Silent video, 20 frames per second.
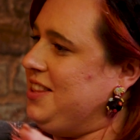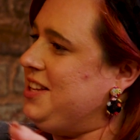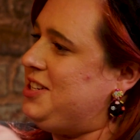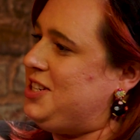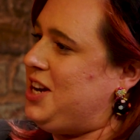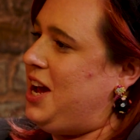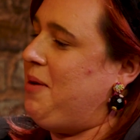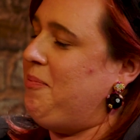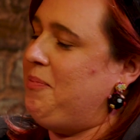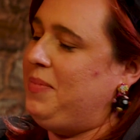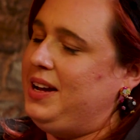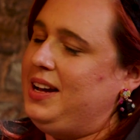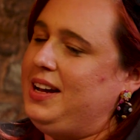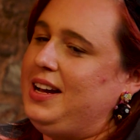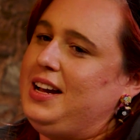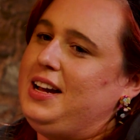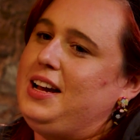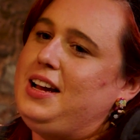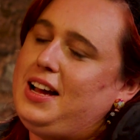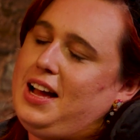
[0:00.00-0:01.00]
gym.
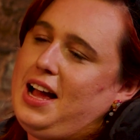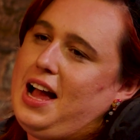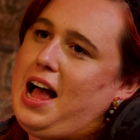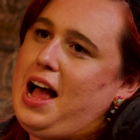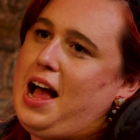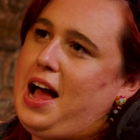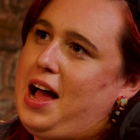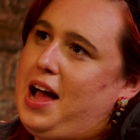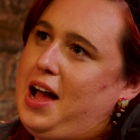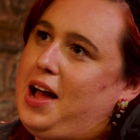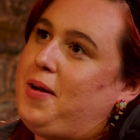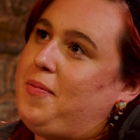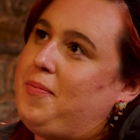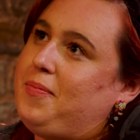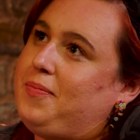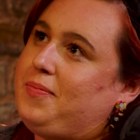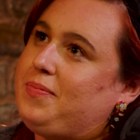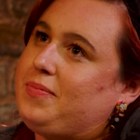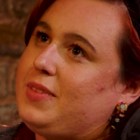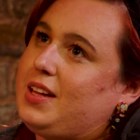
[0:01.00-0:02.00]

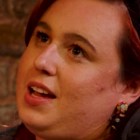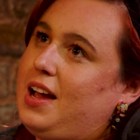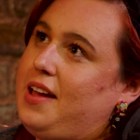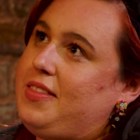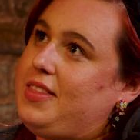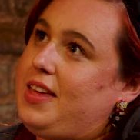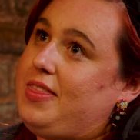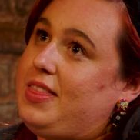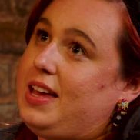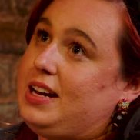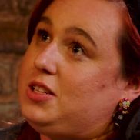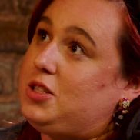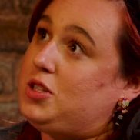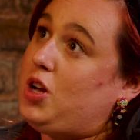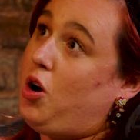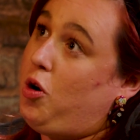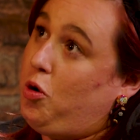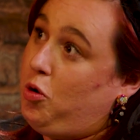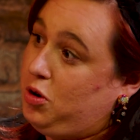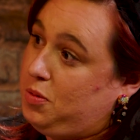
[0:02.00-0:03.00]
And then they'd
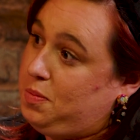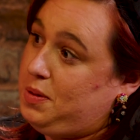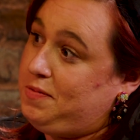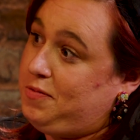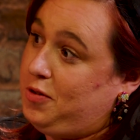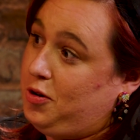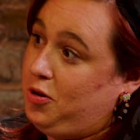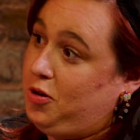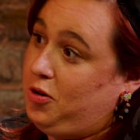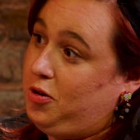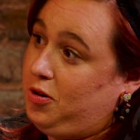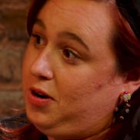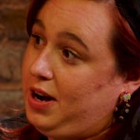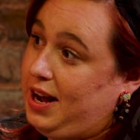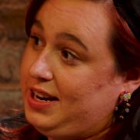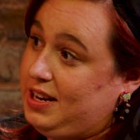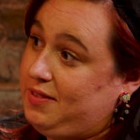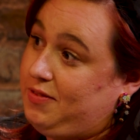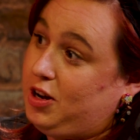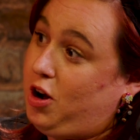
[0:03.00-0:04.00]
sold before I'd
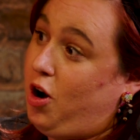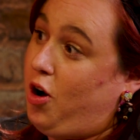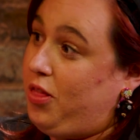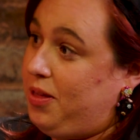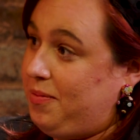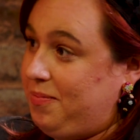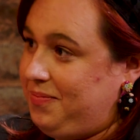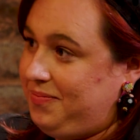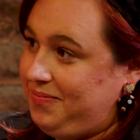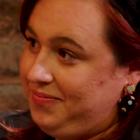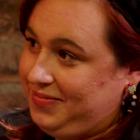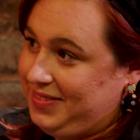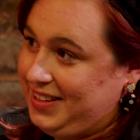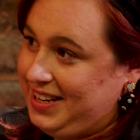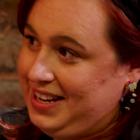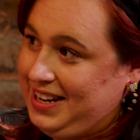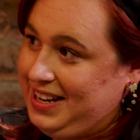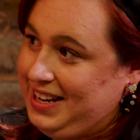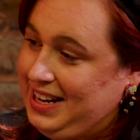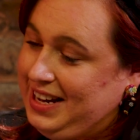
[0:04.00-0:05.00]
even got them.
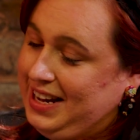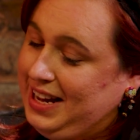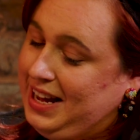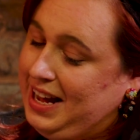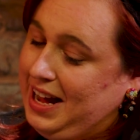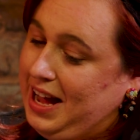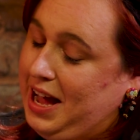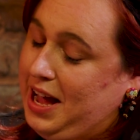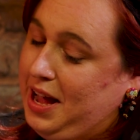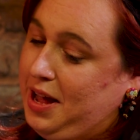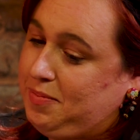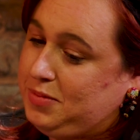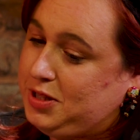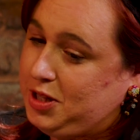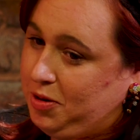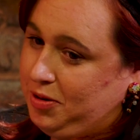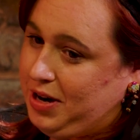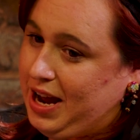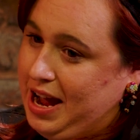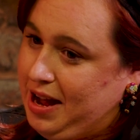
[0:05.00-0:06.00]

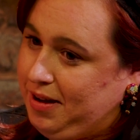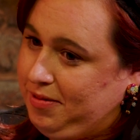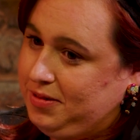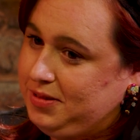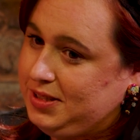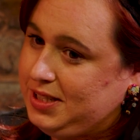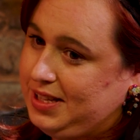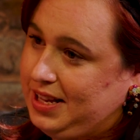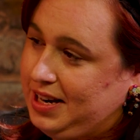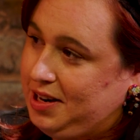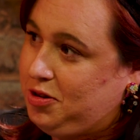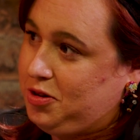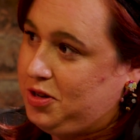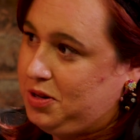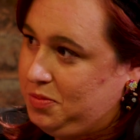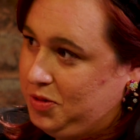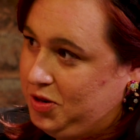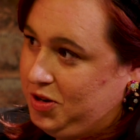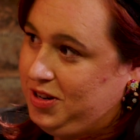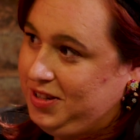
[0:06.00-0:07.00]
Sold out, so then I ordered
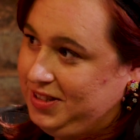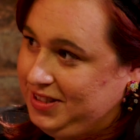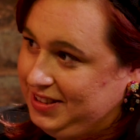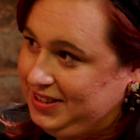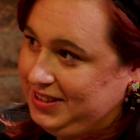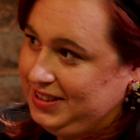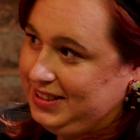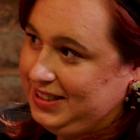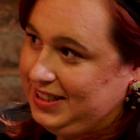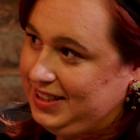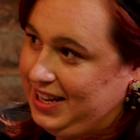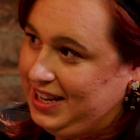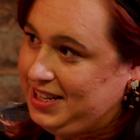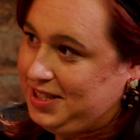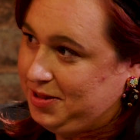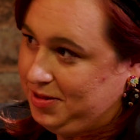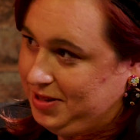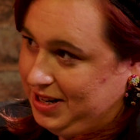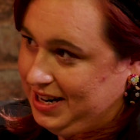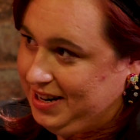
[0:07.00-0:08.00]
more, and they
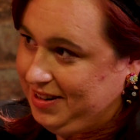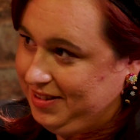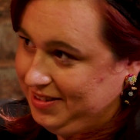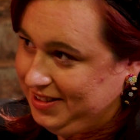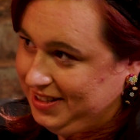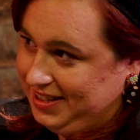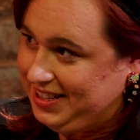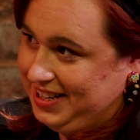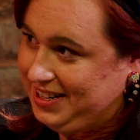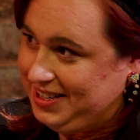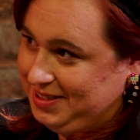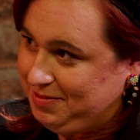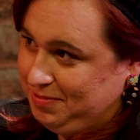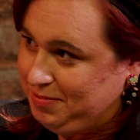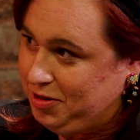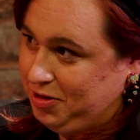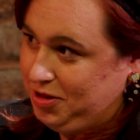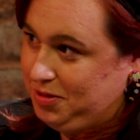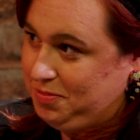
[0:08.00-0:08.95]
sold out, and then ordered